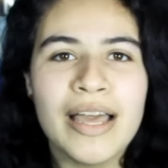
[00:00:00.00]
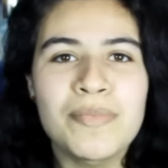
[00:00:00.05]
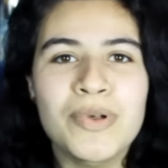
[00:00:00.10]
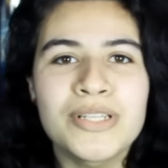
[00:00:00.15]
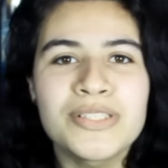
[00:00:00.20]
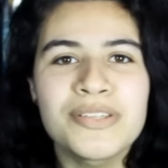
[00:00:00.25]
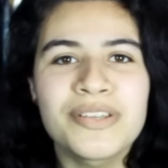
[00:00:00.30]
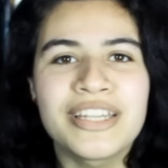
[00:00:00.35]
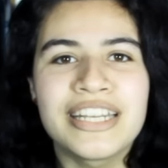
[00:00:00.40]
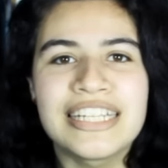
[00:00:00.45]
I'm
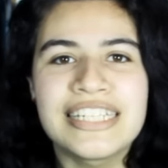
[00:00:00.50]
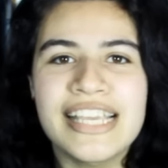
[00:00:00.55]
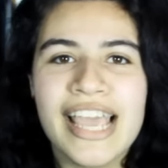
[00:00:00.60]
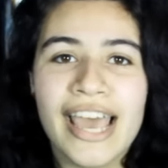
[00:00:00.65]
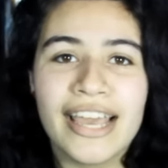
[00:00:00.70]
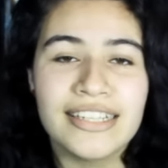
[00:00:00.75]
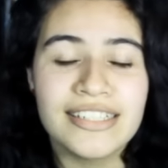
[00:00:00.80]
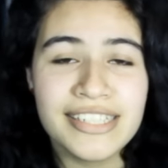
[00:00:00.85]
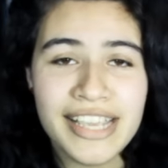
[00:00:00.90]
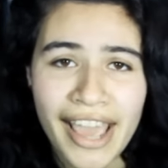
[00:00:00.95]
also gonna
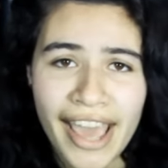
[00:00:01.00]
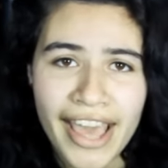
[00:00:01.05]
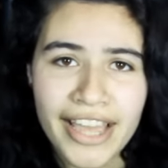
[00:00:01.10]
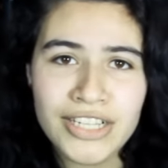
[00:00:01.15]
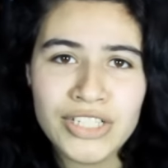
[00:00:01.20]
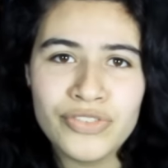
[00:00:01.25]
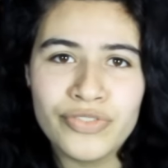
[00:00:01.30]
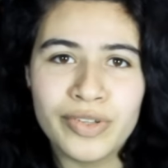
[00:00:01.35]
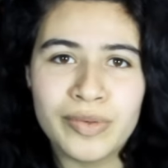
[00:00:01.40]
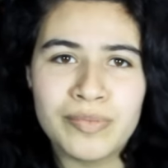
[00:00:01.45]
tag
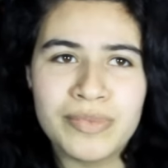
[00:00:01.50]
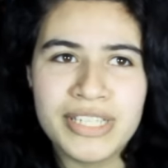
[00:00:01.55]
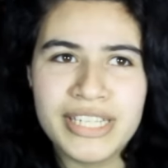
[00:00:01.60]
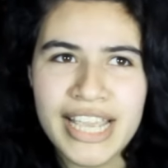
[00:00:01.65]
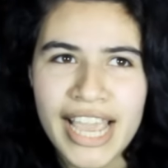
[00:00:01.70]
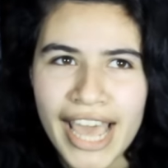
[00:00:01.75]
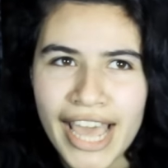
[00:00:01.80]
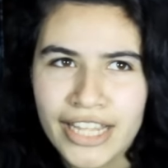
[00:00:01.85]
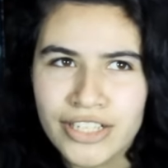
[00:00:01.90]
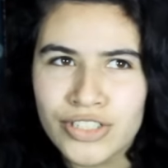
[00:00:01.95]
Tash from
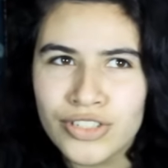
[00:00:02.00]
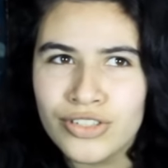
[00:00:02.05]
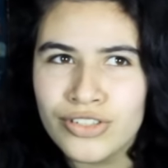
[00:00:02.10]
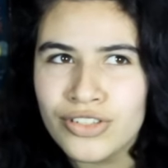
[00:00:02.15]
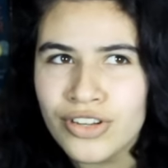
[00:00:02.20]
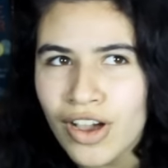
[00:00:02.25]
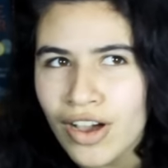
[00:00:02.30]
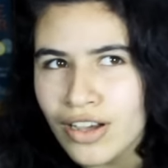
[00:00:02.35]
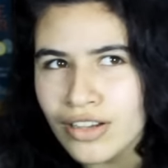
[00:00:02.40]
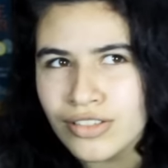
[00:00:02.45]
Tash
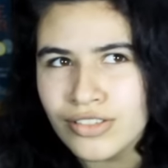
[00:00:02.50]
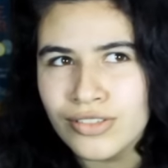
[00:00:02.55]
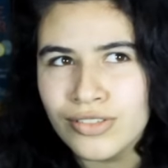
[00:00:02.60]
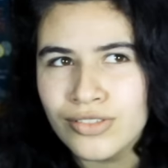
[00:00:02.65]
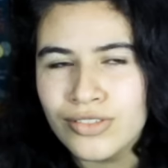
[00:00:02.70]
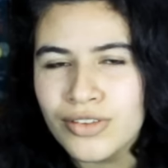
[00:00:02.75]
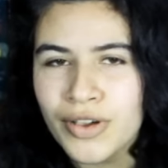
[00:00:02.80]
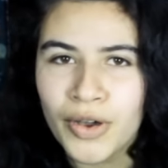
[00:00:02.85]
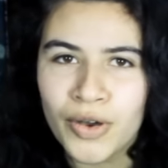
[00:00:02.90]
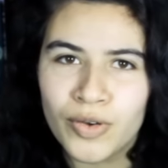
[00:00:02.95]

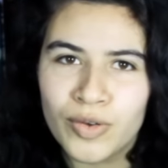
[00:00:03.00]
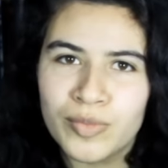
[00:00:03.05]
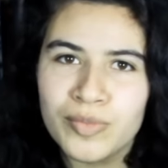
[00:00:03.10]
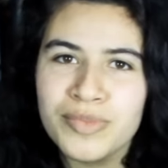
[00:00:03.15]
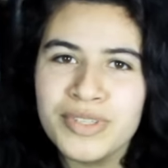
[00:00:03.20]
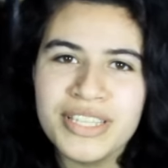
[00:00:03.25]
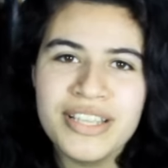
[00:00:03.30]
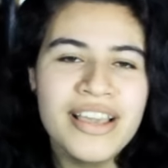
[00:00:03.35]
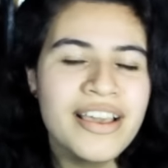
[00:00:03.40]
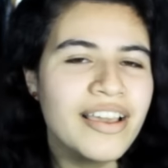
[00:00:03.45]
Talks
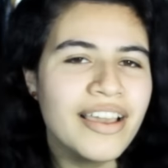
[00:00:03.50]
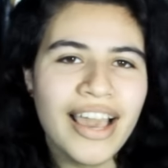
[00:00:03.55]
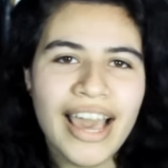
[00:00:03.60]
Tomes.